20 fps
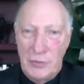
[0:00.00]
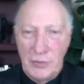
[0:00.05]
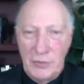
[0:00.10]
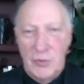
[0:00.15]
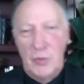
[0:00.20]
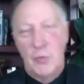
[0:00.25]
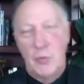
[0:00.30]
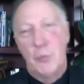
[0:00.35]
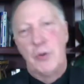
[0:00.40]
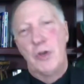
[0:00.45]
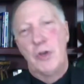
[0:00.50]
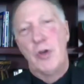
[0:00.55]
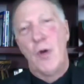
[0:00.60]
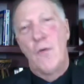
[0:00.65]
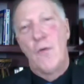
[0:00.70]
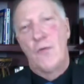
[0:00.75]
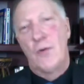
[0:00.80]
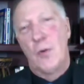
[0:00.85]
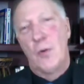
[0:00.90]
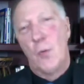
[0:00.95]
So when you go
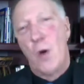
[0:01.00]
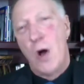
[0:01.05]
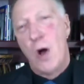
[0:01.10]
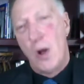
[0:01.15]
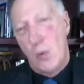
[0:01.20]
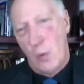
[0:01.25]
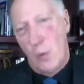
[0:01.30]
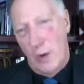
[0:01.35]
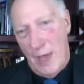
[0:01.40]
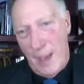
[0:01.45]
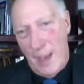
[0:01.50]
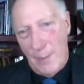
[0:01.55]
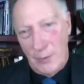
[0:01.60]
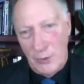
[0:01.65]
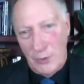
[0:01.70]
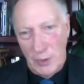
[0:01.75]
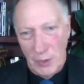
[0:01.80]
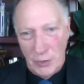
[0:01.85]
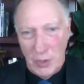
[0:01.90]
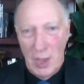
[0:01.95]
for a walk, what happens
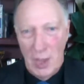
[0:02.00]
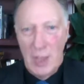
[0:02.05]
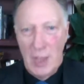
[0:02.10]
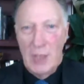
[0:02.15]
is